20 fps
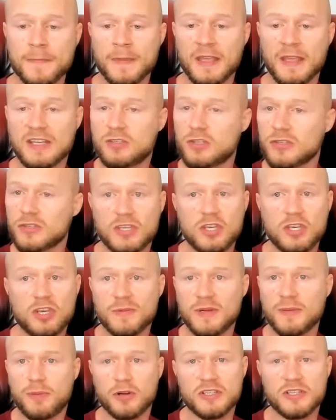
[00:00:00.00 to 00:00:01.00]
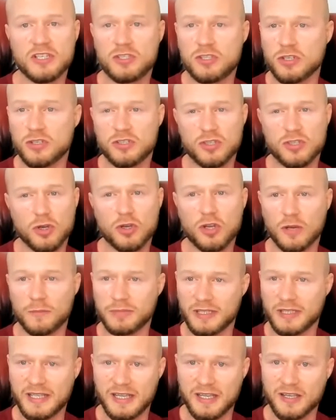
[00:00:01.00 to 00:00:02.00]
It's just the human body's just so
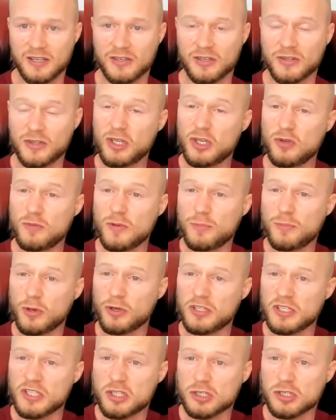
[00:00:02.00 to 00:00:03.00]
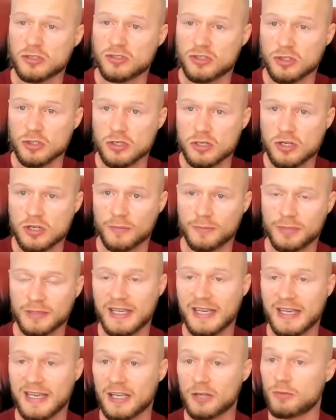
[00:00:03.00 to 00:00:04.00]
complicated. The human body's just so
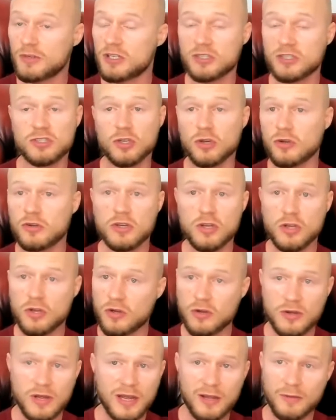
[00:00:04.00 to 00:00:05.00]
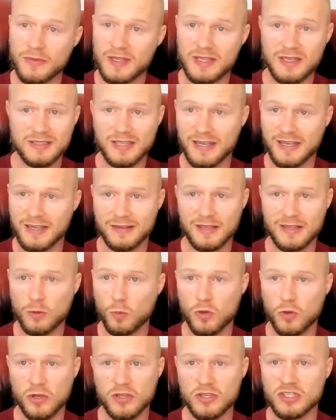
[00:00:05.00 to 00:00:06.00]
complicated. We just don't know how the entire thing
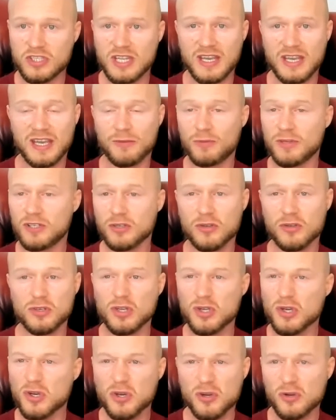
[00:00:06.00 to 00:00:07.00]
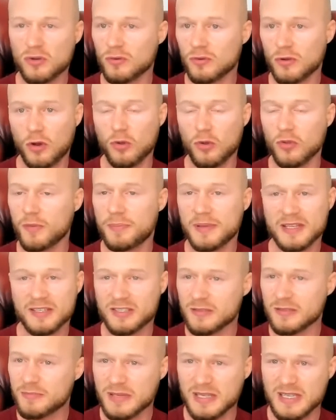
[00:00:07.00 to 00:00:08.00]
works yet. We don't know all the
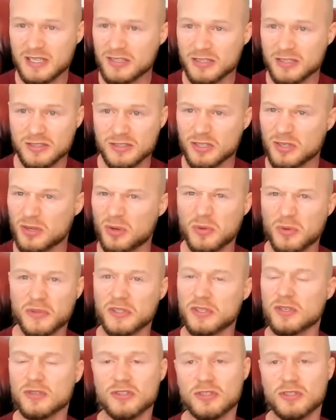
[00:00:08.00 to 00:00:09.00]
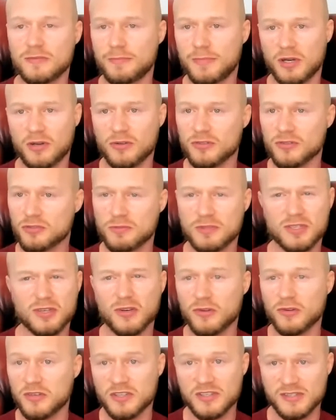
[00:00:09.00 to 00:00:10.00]
bits and pieces and all the nuts and bolts. We
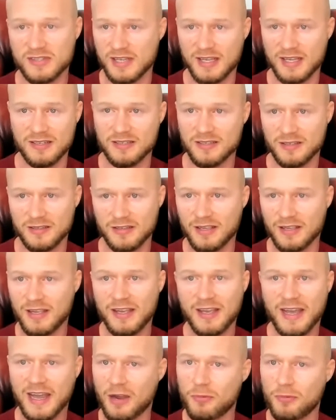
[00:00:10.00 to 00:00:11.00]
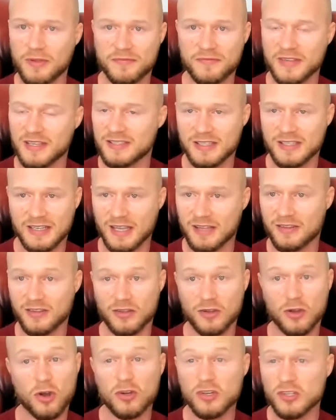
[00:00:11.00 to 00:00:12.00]
don't understand how we fit
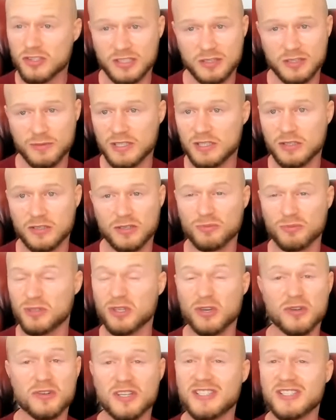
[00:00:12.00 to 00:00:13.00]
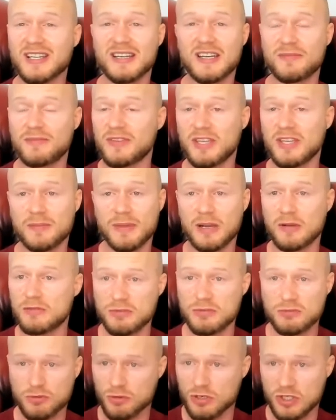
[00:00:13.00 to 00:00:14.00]
together. Honestly, we don't. We don't understand everything about
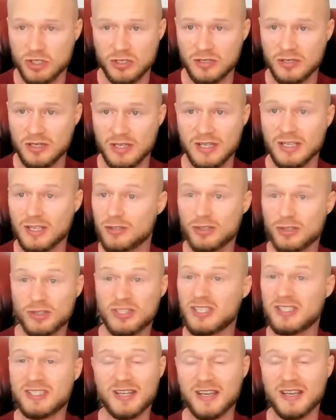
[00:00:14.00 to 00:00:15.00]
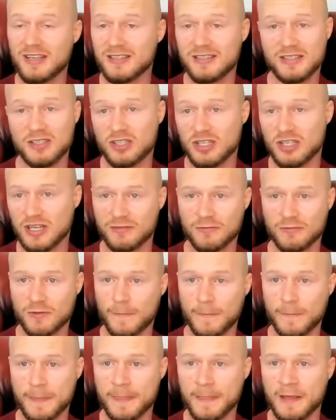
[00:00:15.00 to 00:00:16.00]
nutrition, just in science in general.